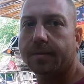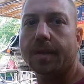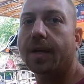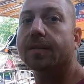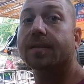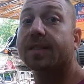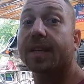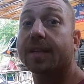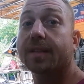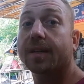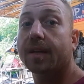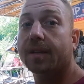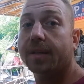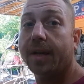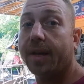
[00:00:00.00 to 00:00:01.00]
nothing's getting
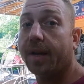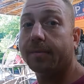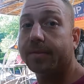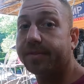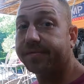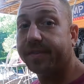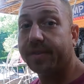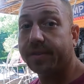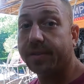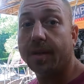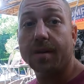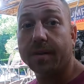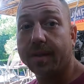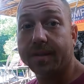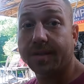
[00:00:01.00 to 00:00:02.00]
done today. I'm just filling
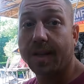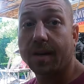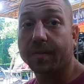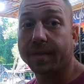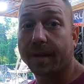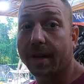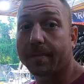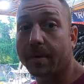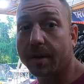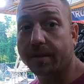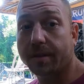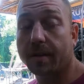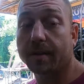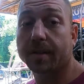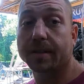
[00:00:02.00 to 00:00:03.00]
y'all in because I don't think I
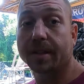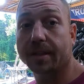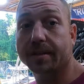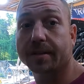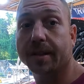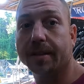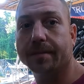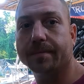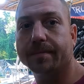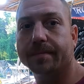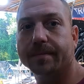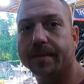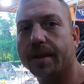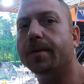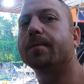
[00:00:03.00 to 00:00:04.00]
brought y'all in yesterday.
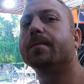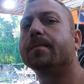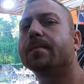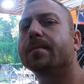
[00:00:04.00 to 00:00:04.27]
So